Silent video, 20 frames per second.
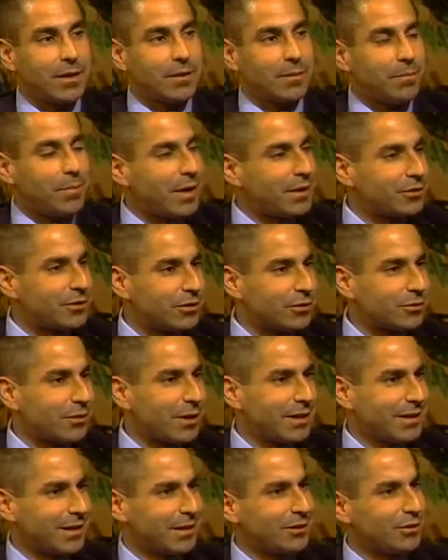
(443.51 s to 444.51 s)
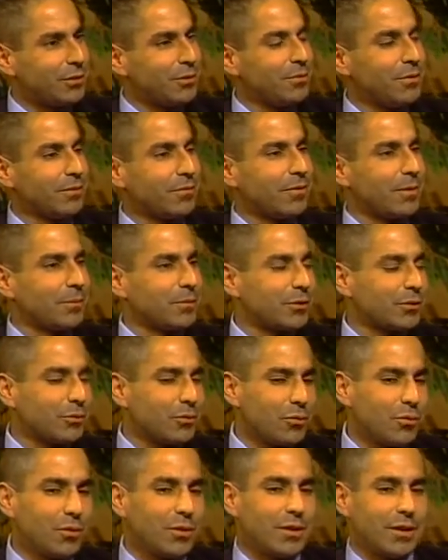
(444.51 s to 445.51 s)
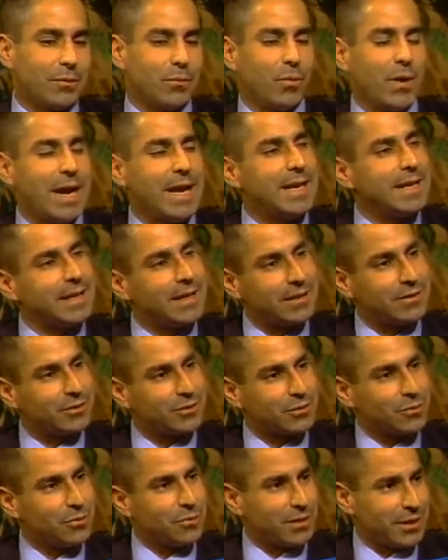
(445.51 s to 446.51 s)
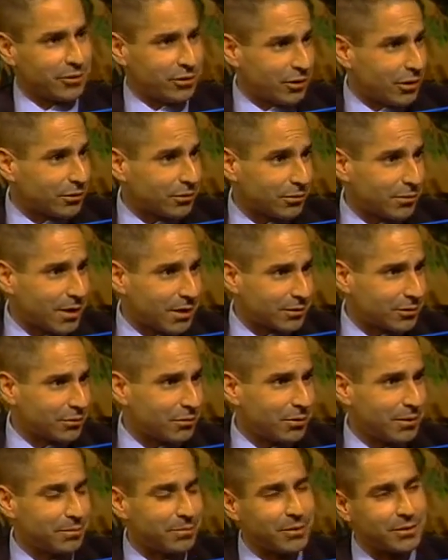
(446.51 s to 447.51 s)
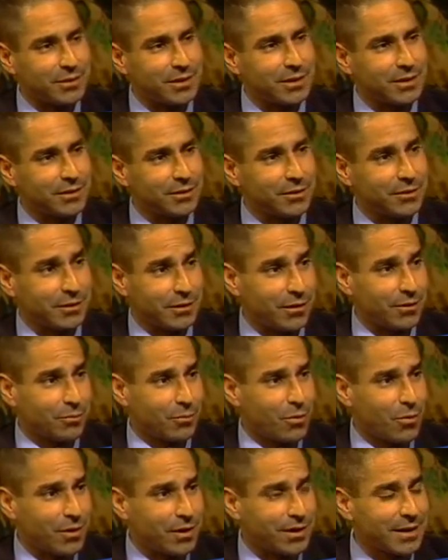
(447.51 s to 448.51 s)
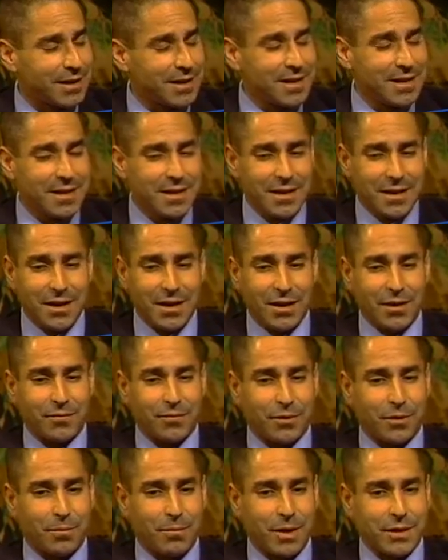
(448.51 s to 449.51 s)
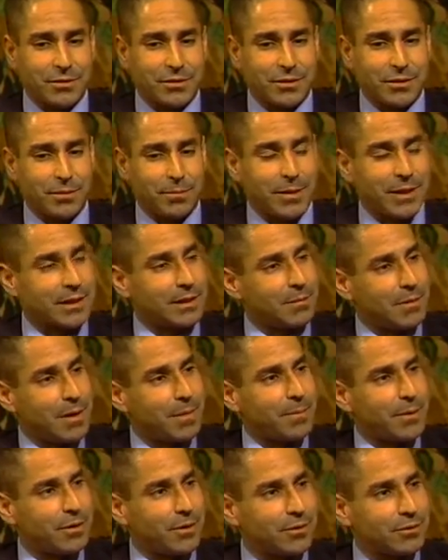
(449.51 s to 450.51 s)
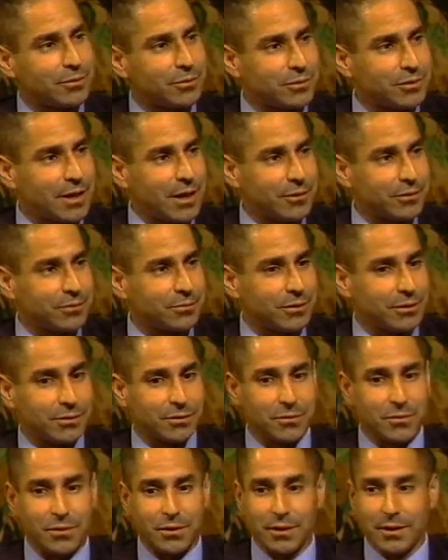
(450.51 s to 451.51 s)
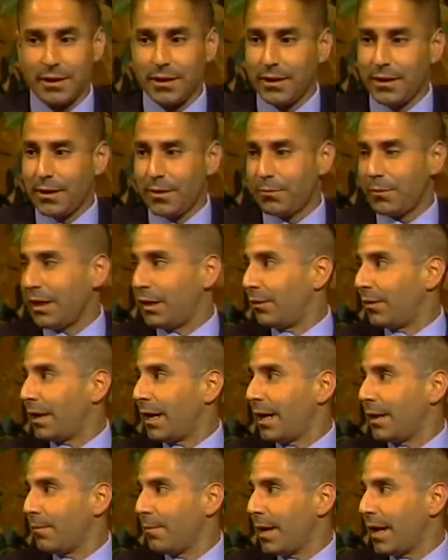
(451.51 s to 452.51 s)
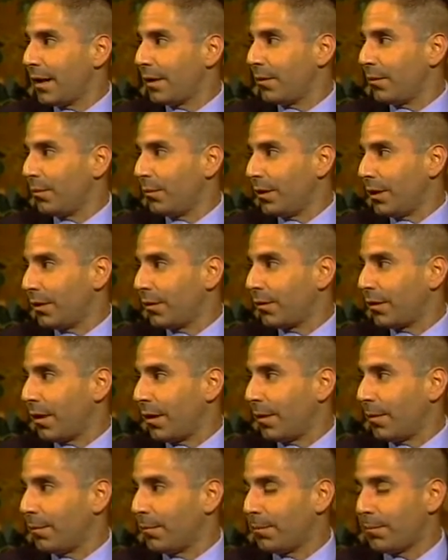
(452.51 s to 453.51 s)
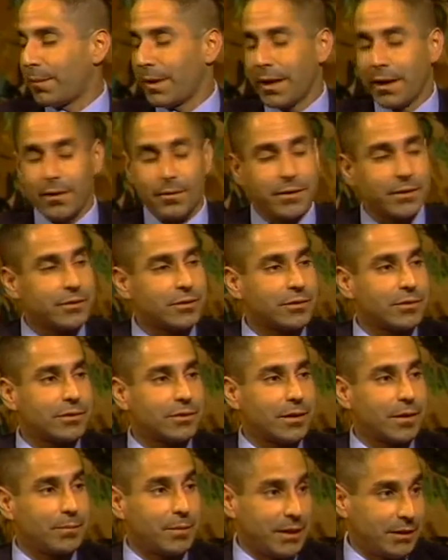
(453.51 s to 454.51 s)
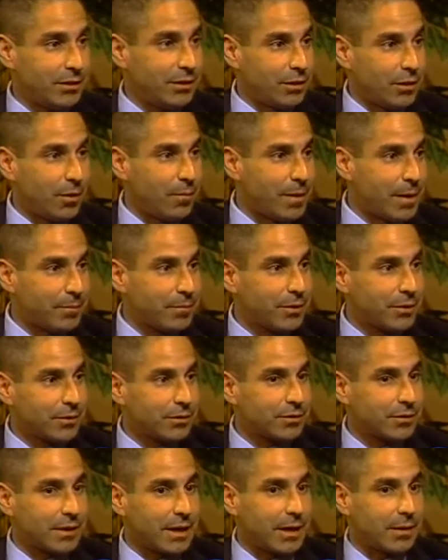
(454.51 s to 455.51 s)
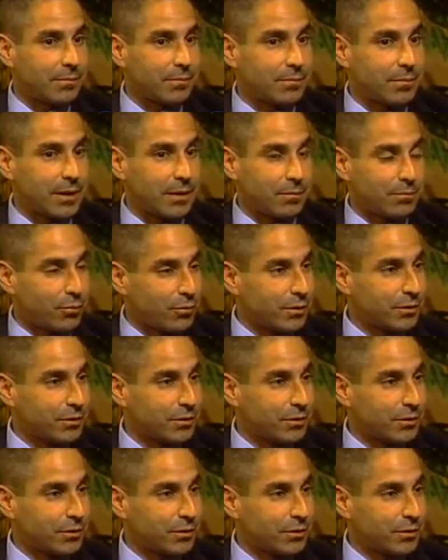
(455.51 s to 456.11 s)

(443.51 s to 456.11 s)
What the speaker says: on the buses trying to get to and from school and waiting at school, at Shelter Rock School in particular in our ward, for the buses to pick them up, and also South Street School. Peter and I met with parents, PTO members, and